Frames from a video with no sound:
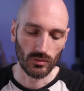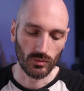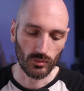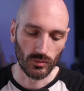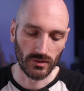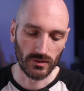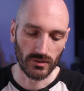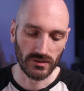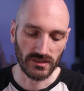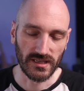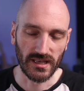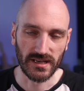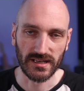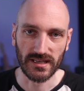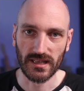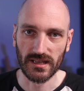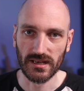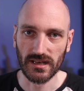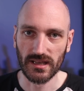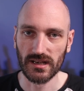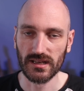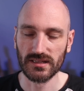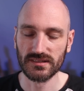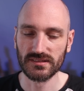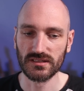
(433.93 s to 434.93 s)
yada yada
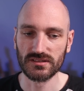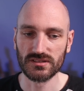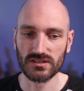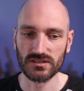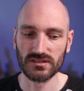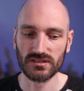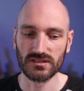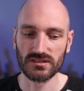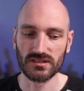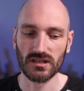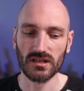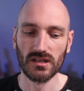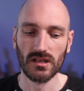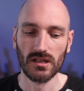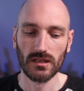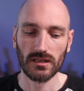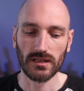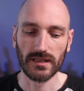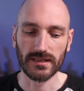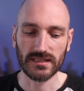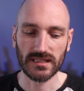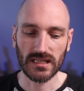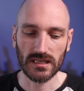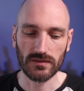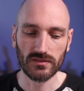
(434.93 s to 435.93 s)
yada, etc. etc.
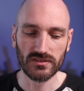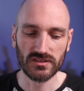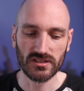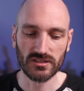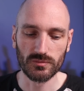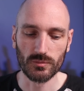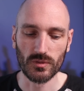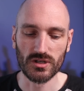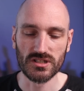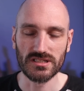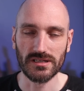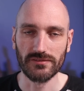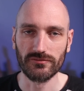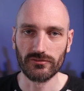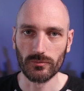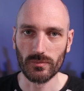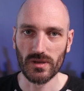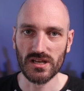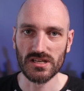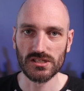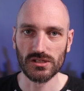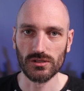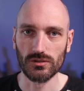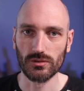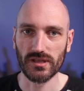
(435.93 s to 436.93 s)
Like, give us as much
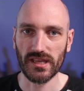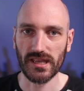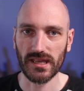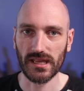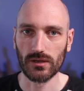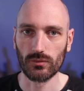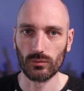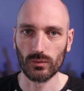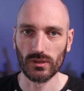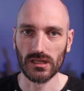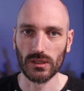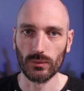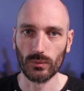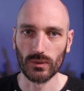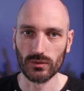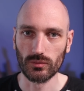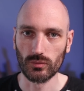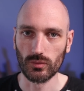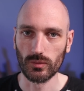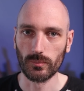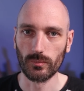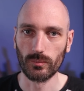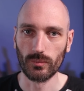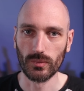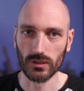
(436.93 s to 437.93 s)
information you can really when
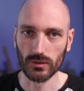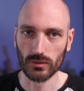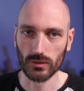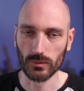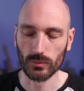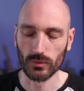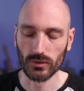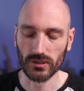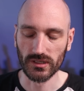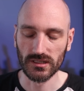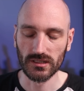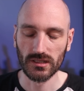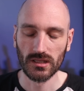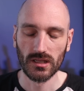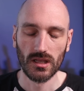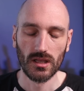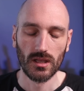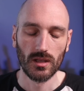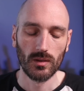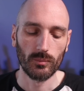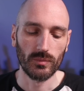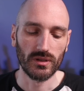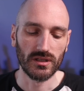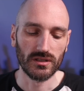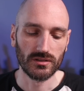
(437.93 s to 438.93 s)
you're bug reporting,
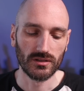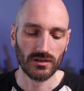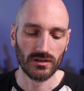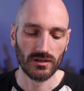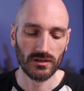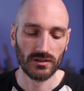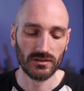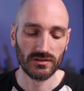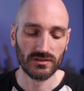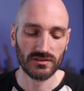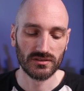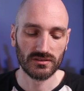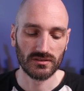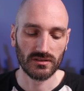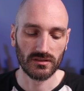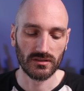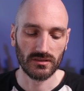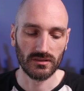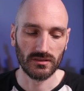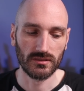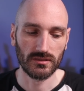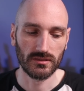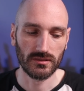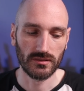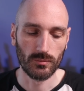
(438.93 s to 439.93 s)
because
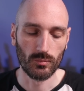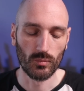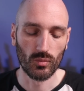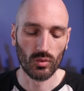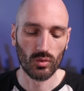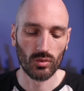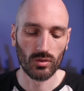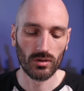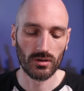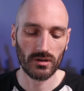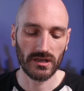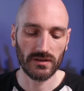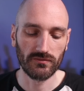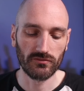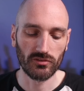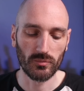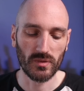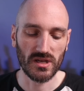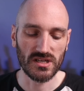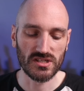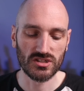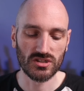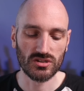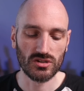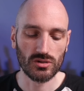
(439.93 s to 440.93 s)
the more
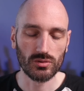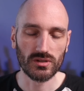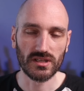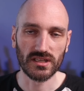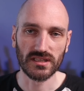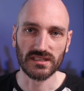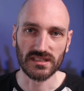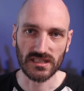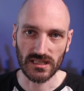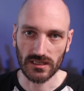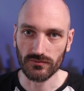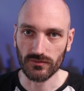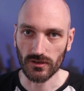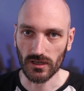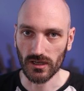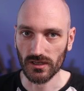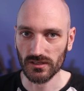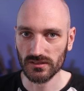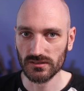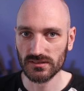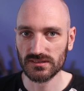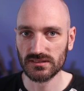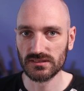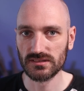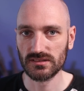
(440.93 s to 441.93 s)
information you can give
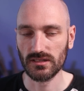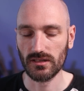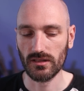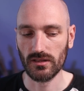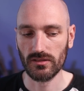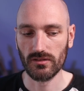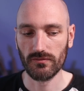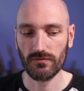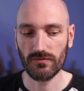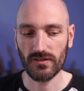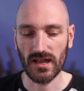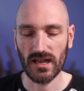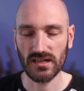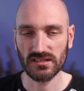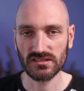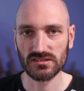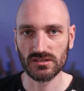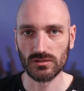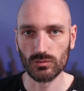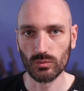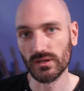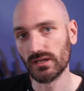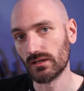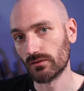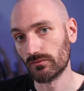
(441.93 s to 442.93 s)
us, the
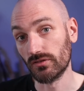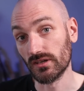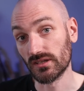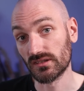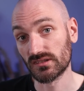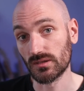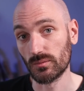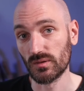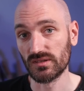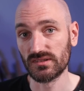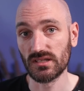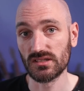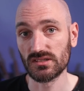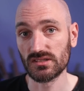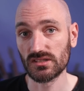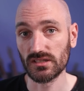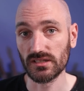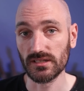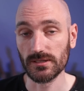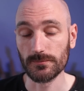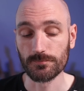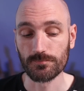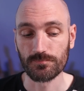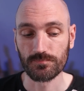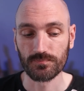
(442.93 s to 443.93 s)
faster we can fix them
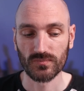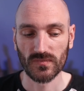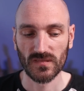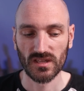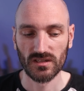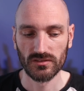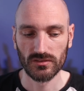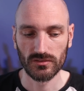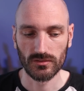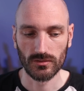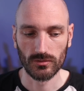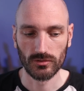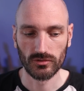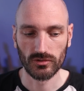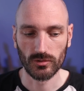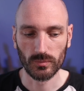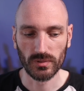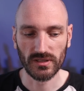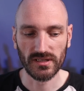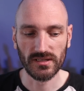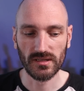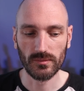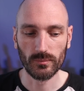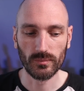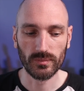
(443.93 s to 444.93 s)
essentially. So
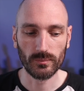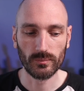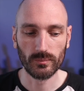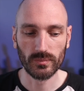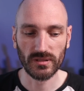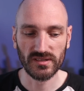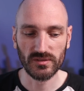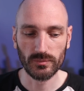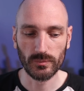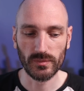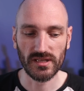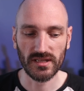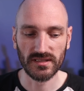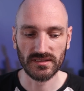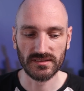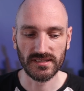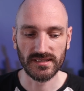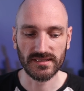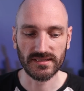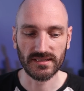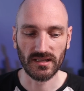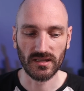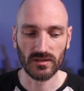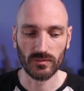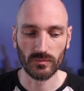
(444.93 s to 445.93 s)
please be as
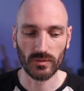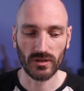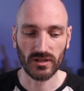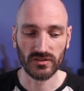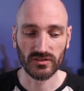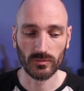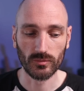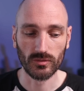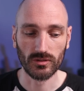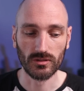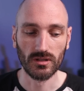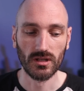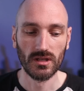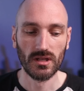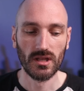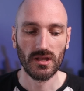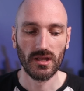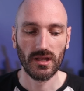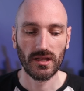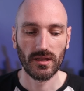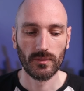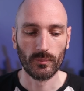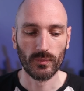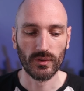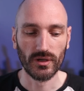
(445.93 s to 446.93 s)
detailed as possible.
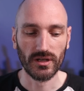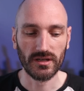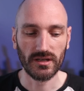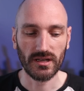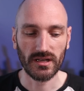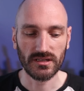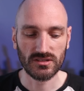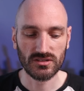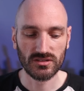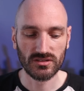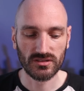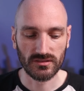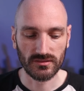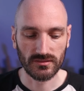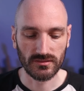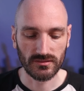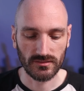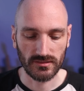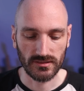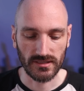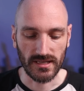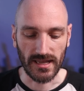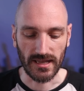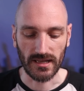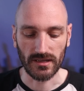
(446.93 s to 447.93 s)
But I just,
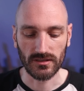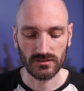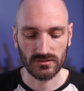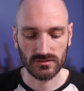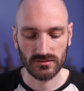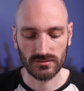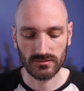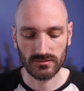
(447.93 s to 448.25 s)
yeah,